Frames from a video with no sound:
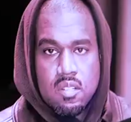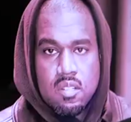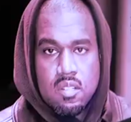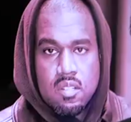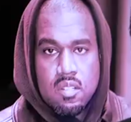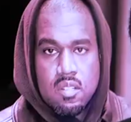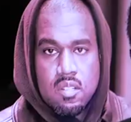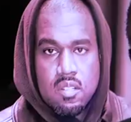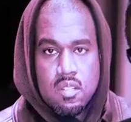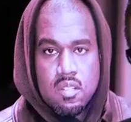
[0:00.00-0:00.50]

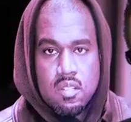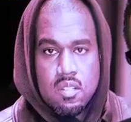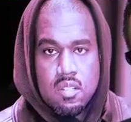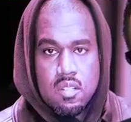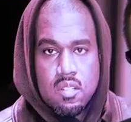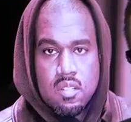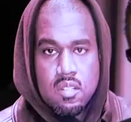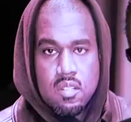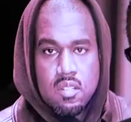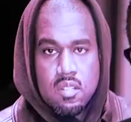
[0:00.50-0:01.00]

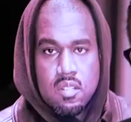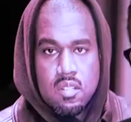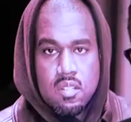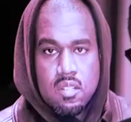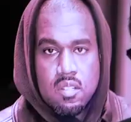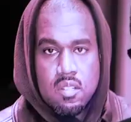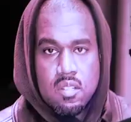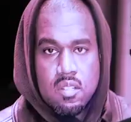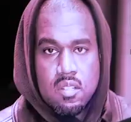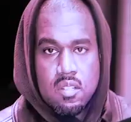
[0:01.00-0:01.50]

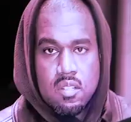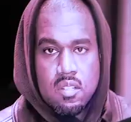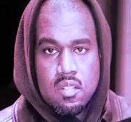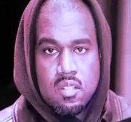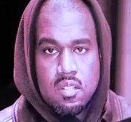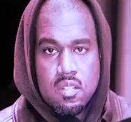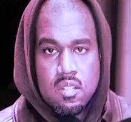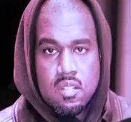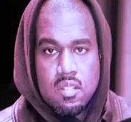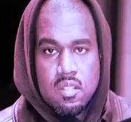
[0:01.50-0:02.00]

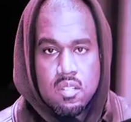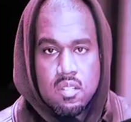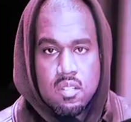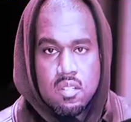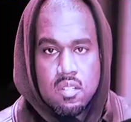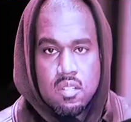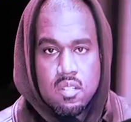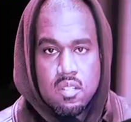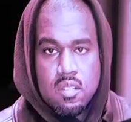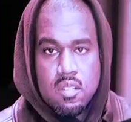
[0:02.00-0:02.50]

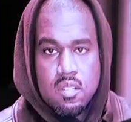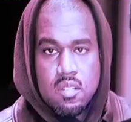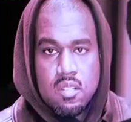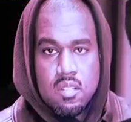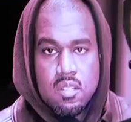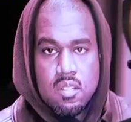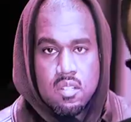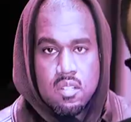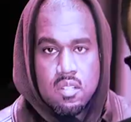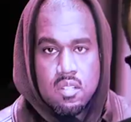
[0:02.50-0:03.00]

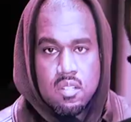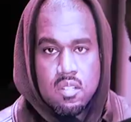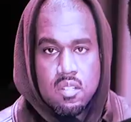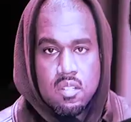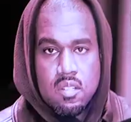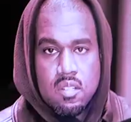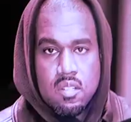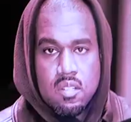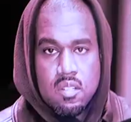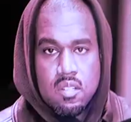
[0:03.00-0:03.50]

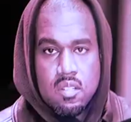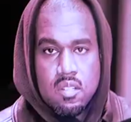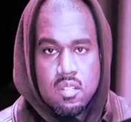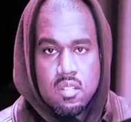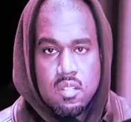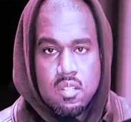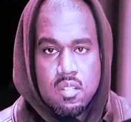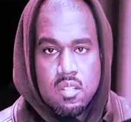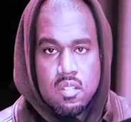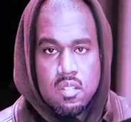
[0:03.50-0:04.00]

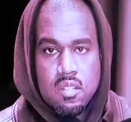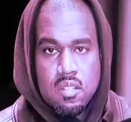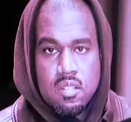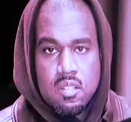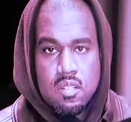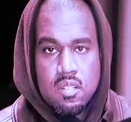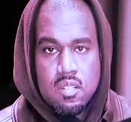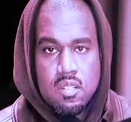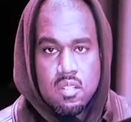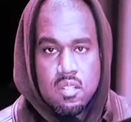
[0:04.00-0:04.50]
The person shown says nothing.